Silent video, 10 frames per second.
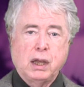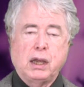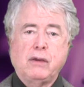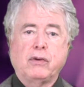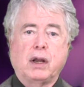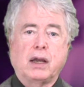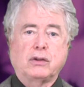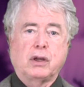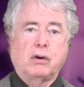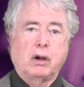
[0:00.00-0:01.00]
even
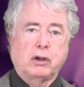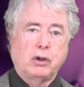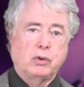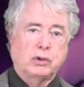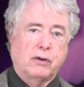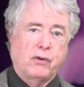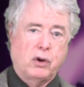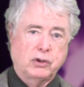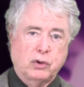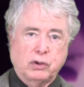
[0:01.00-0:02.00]
as they're accused of
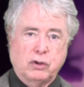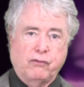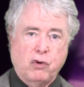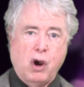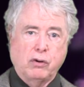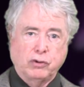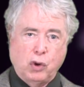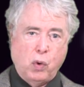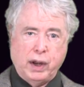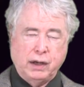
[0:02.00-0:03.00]
all sorts of
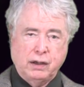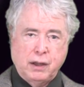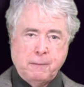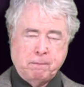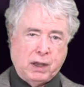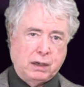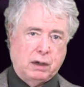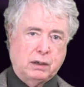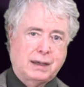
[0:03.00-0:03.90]
wrongdoing and are